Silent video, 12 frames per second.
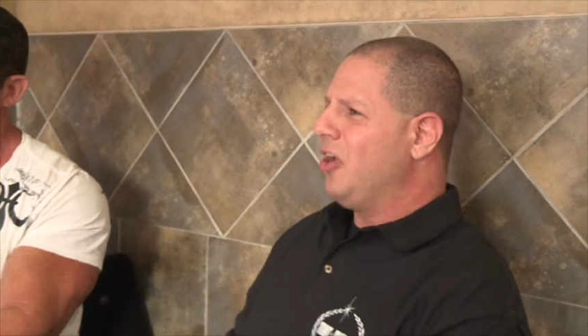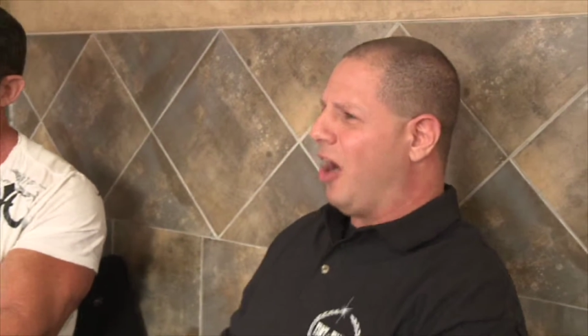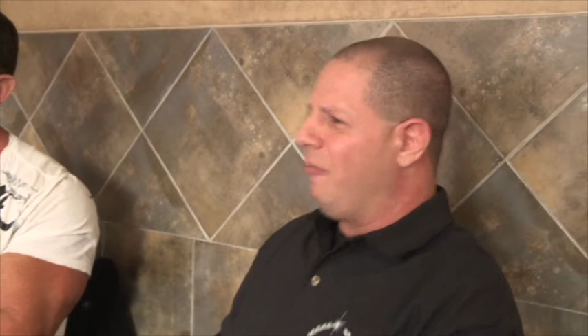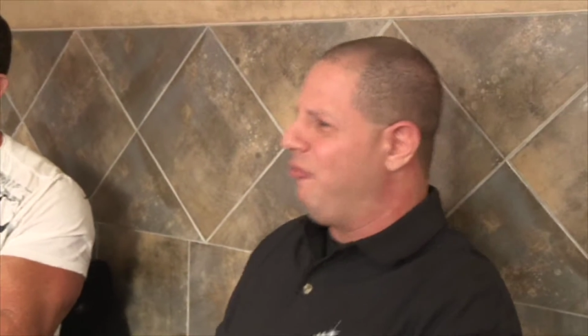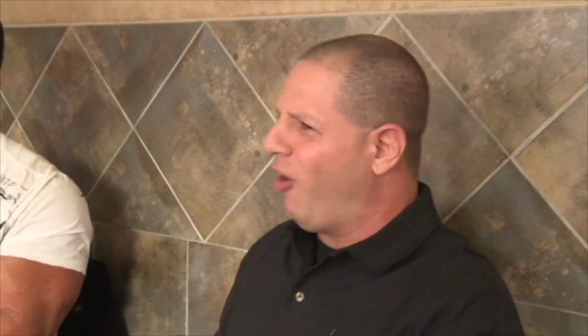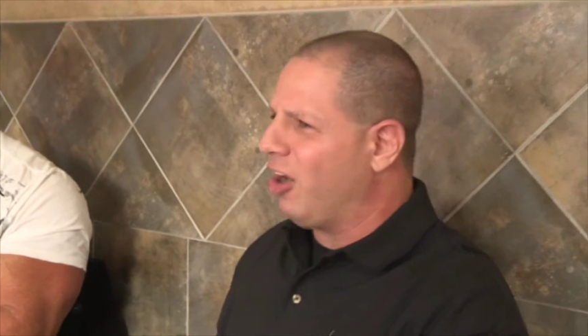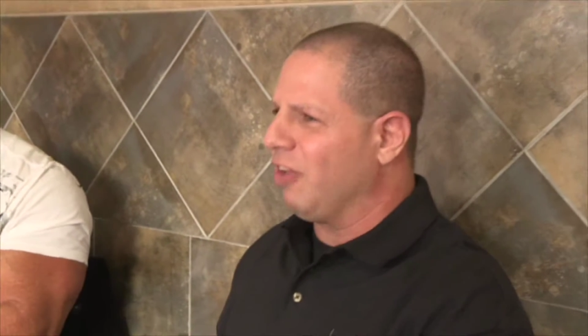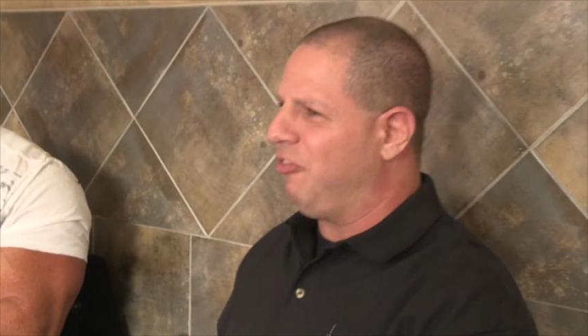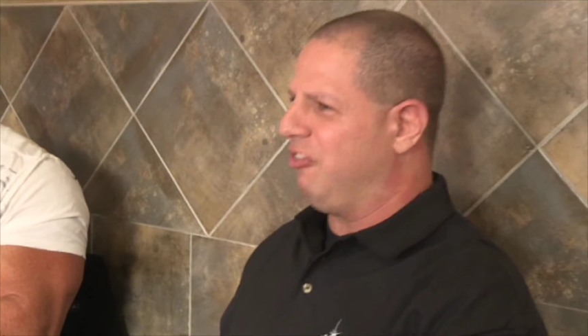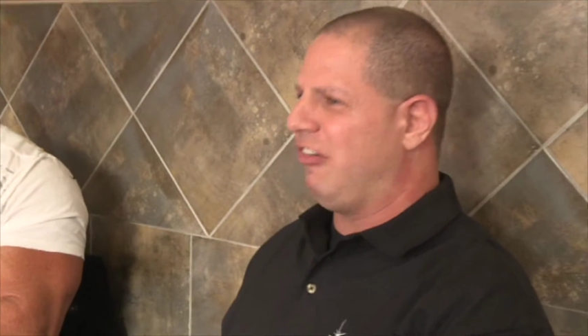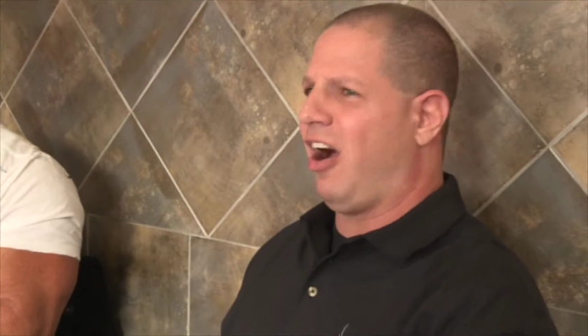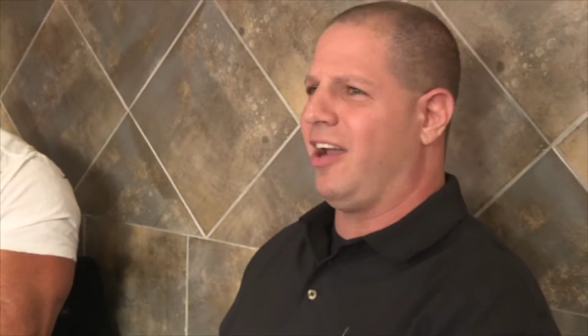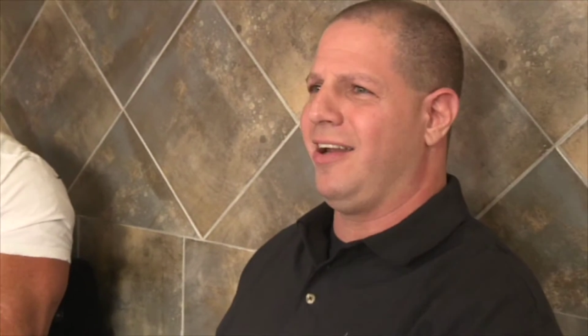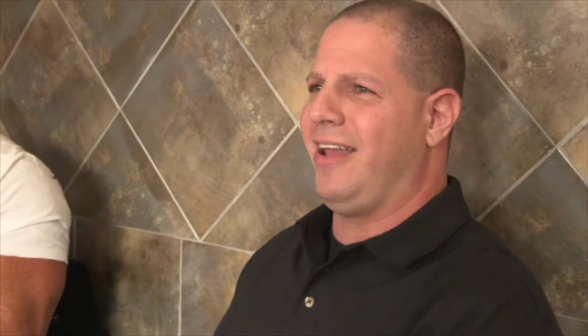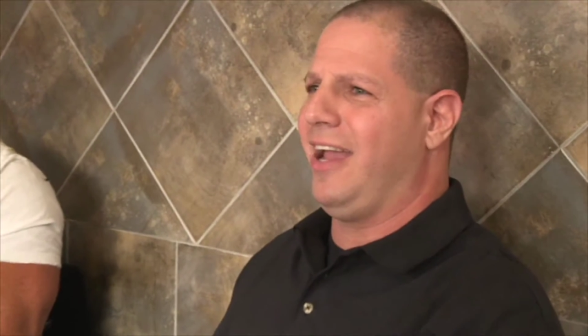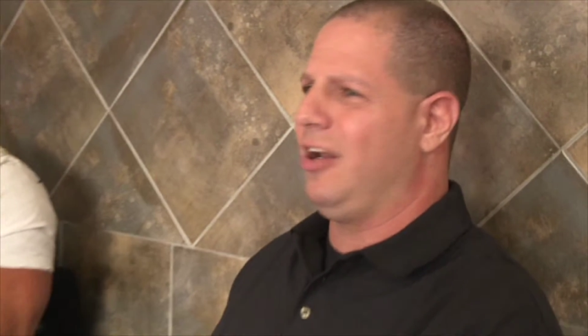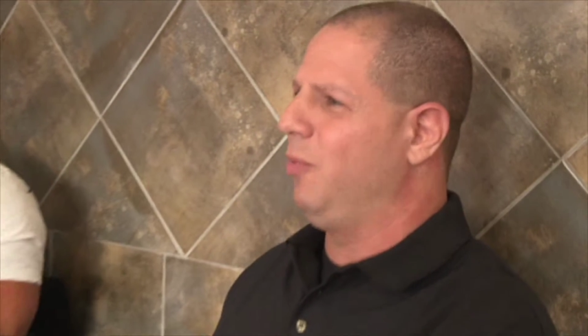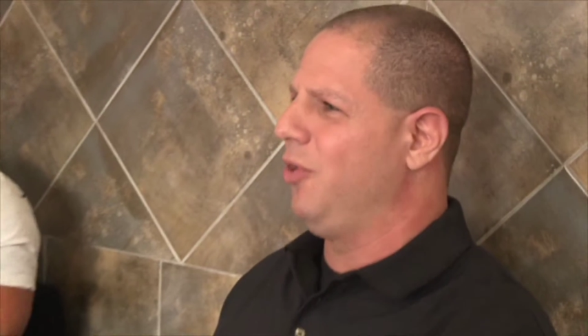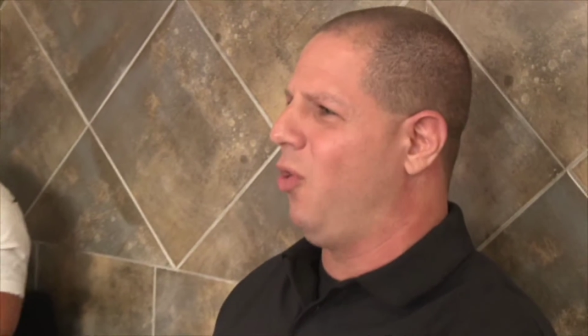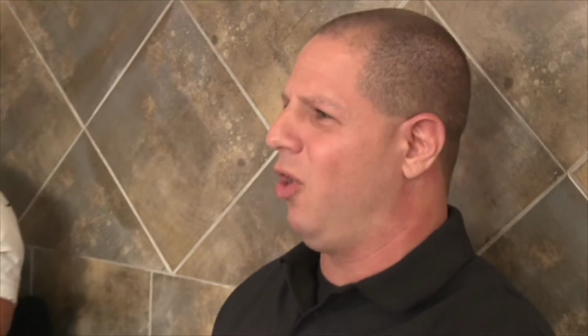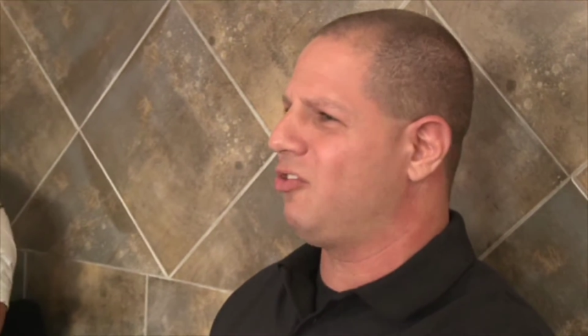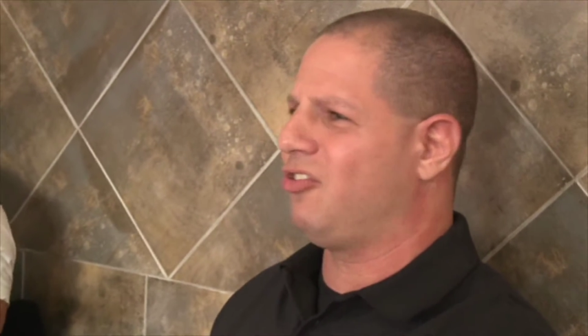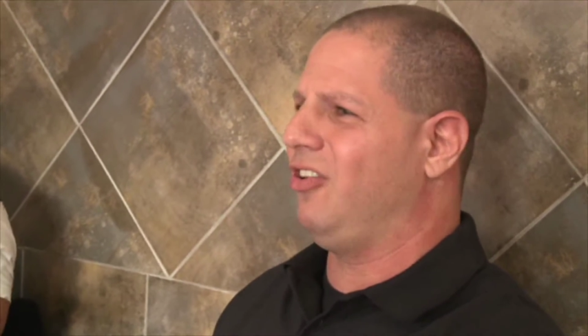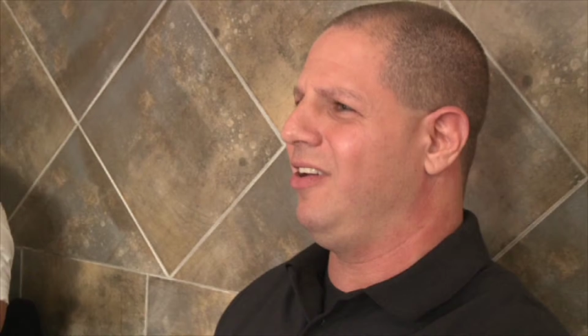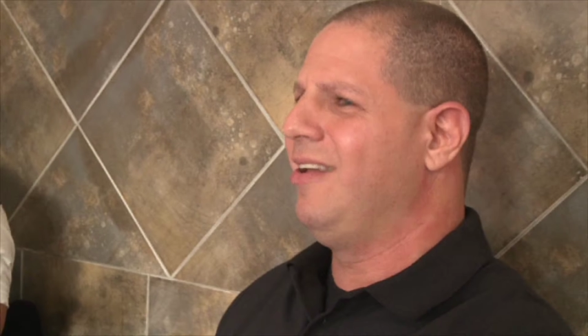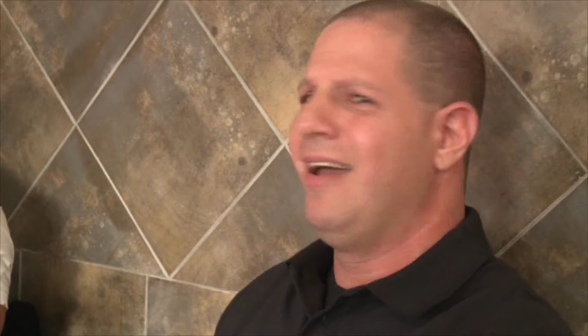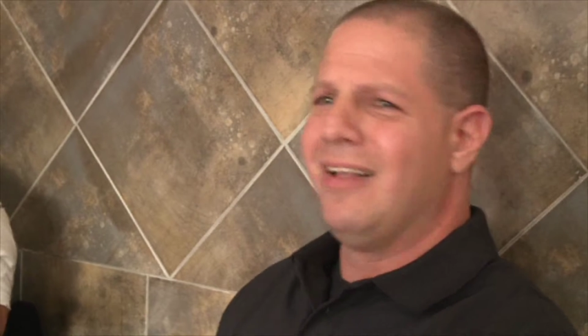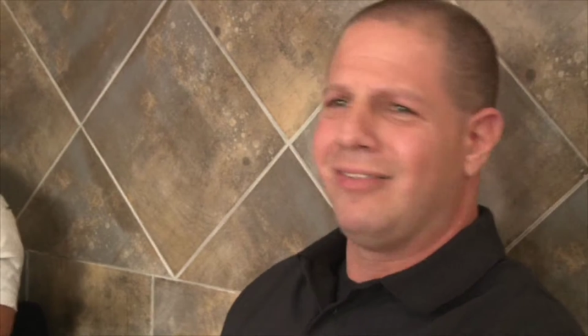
I'm fucking flying here to an auction.